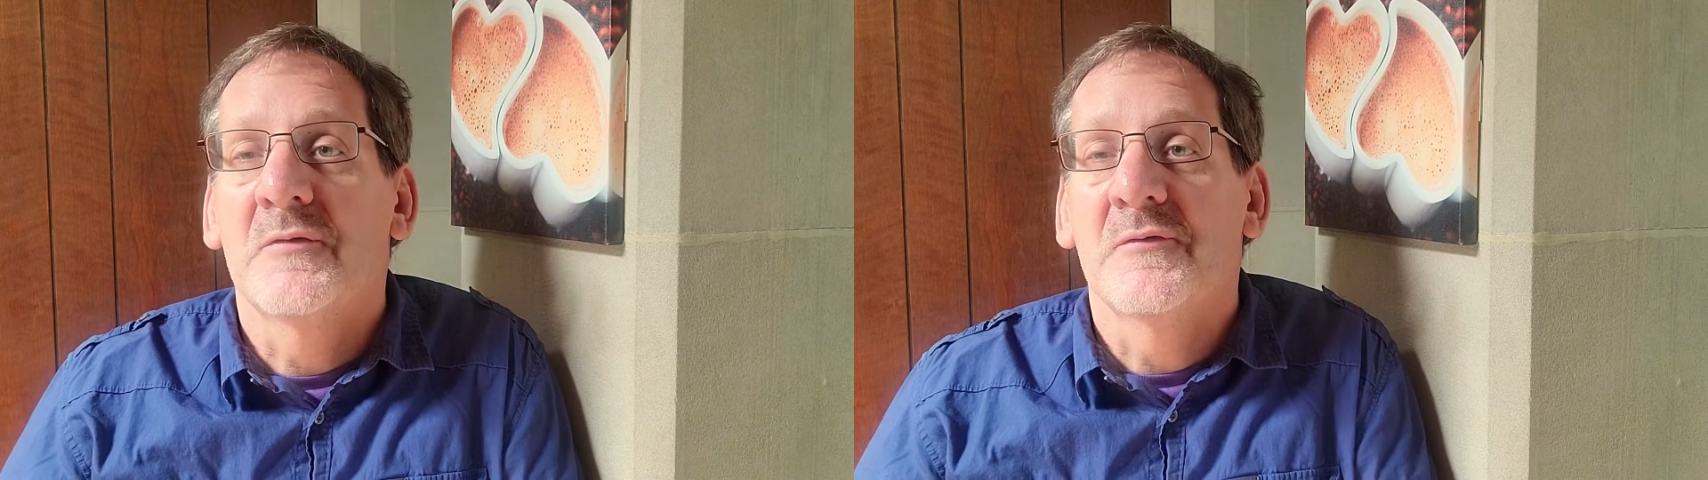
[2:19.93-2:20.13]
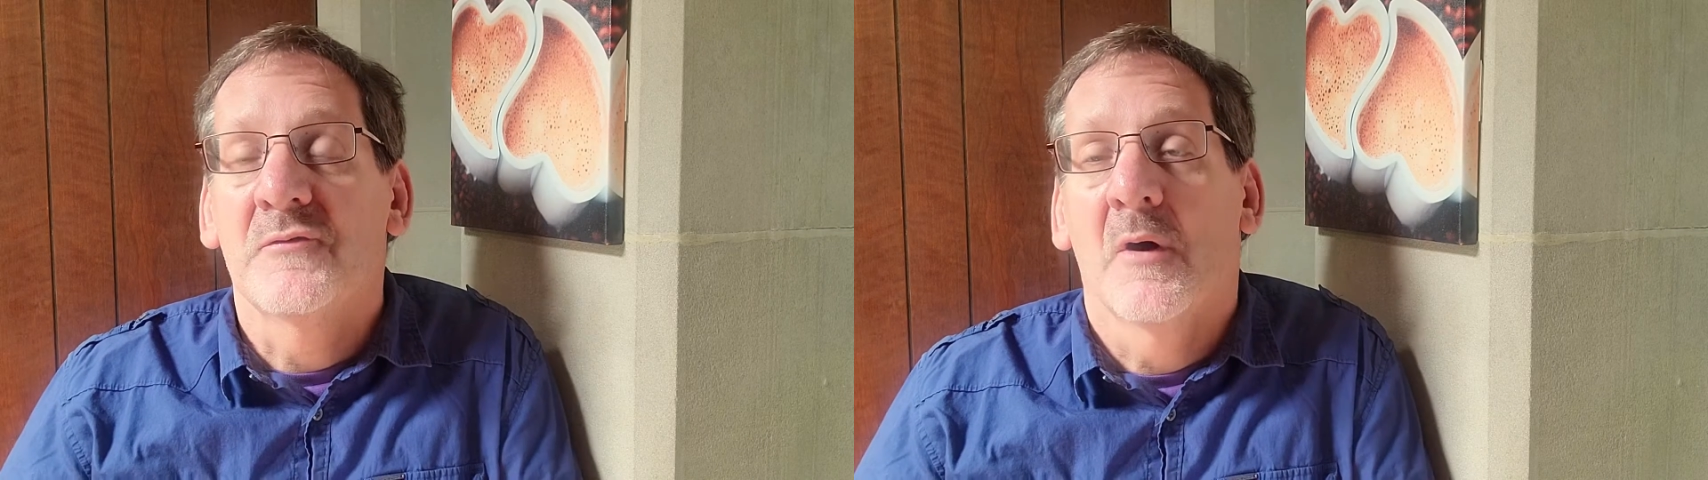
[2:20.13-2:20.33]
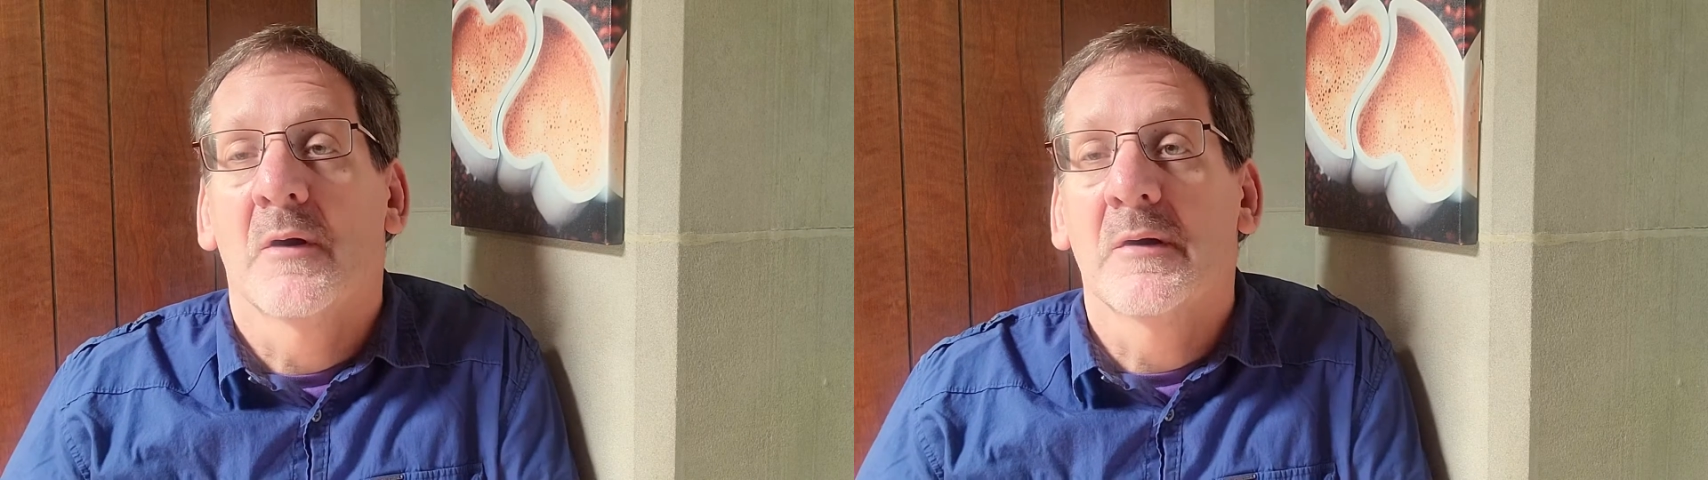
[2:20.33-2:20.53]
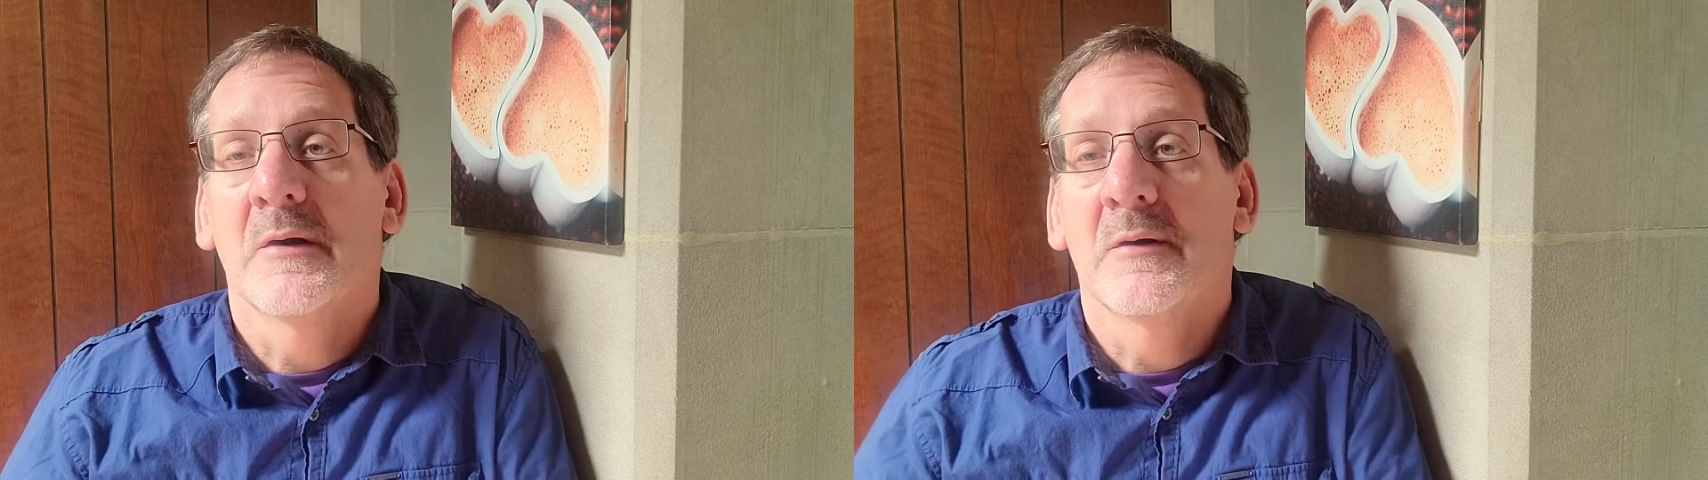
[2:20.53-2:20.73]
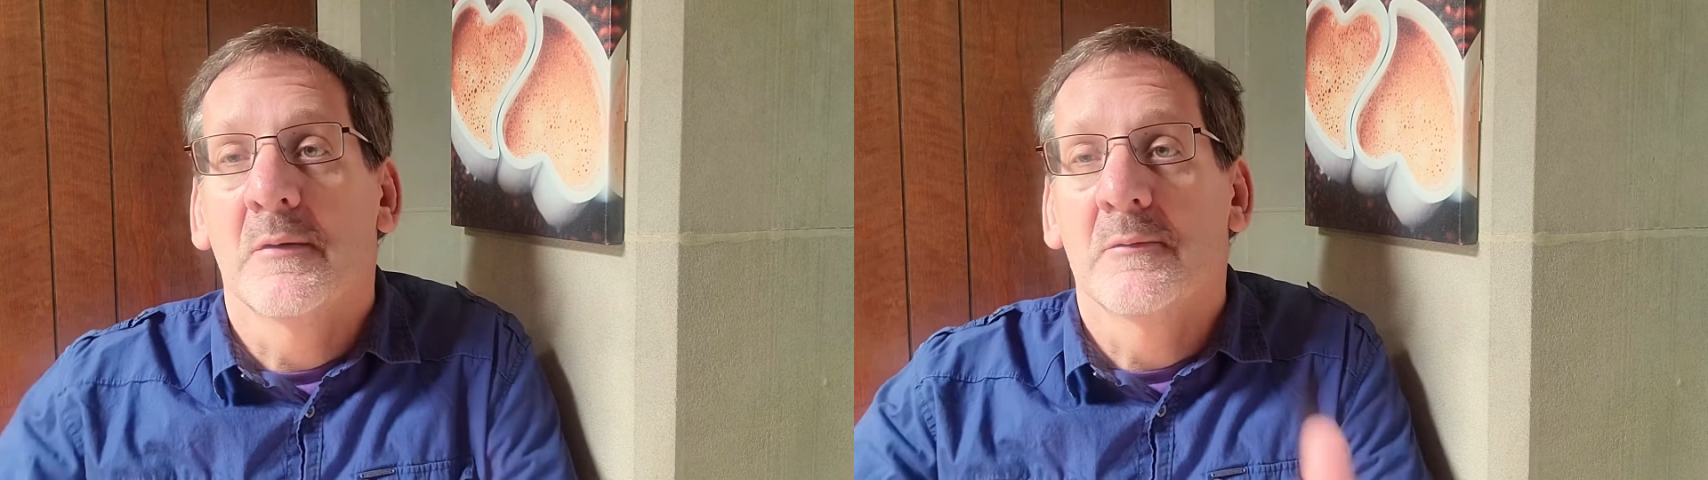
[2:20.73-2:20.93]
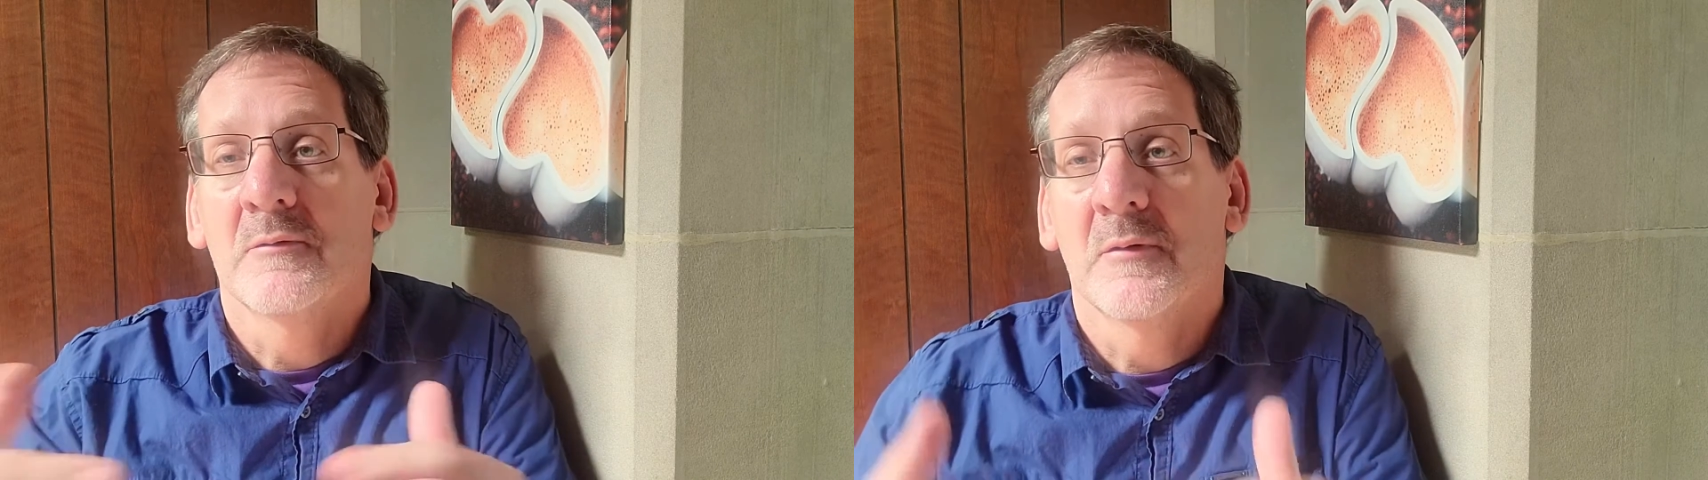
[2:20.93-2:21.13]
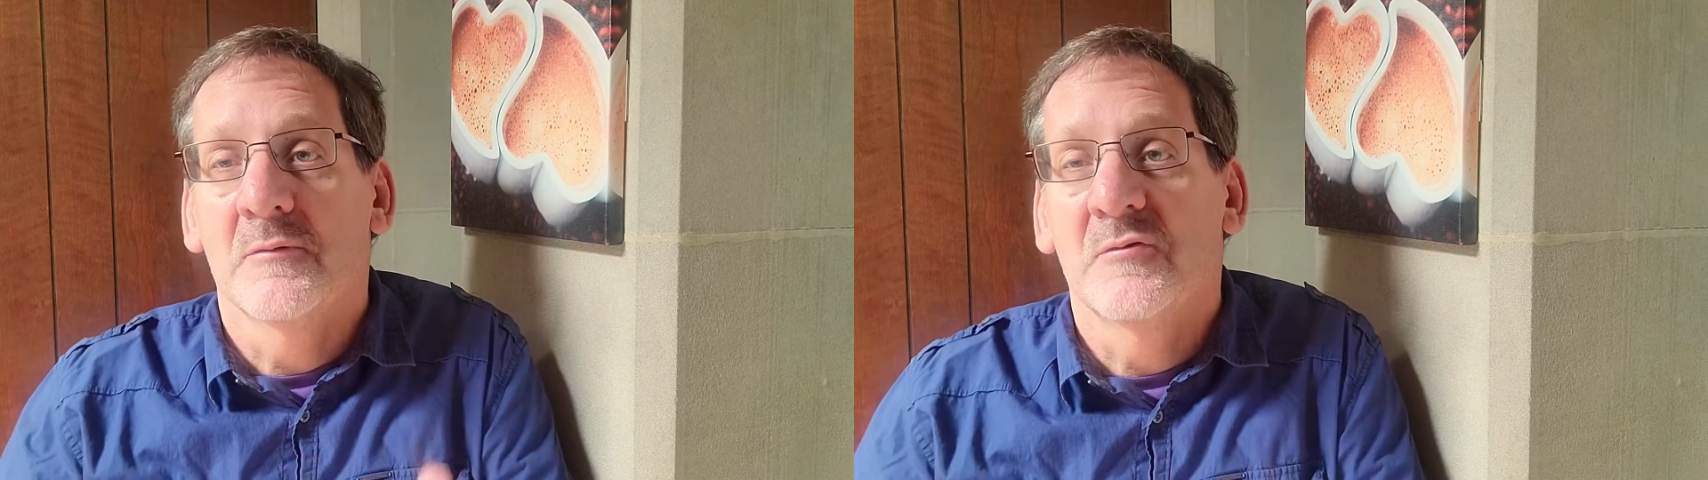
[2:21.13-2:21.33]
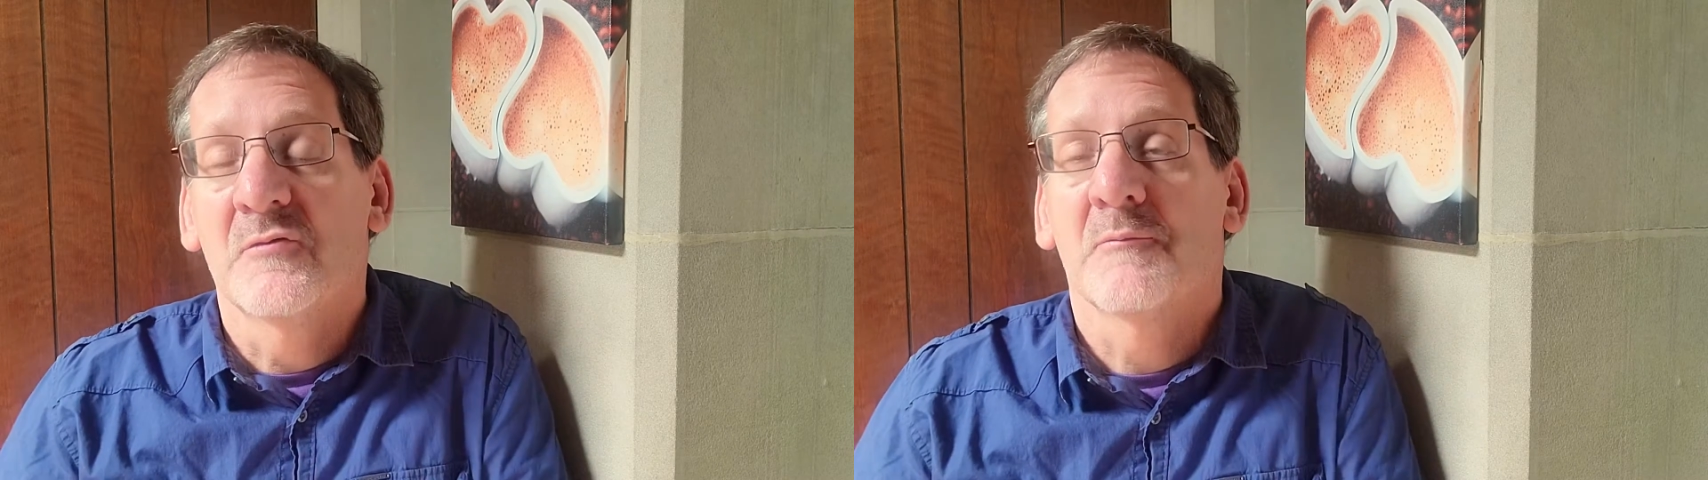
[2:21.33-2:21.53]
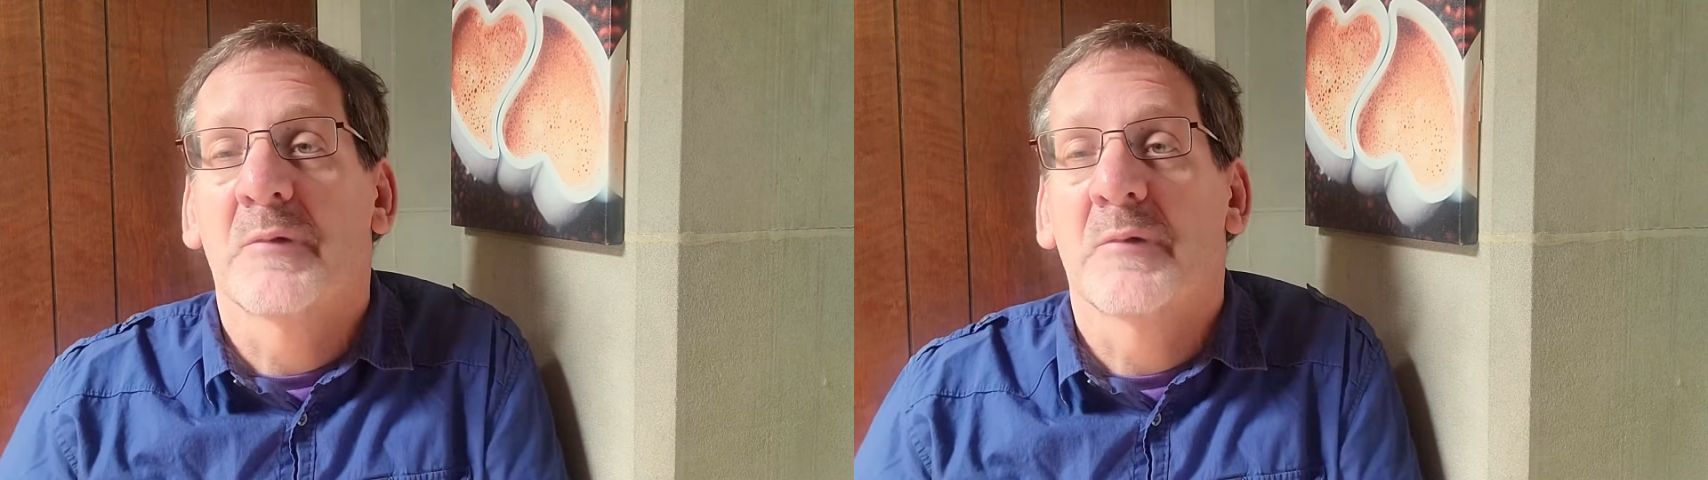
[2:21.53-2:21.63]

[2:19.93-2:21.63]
He's talking just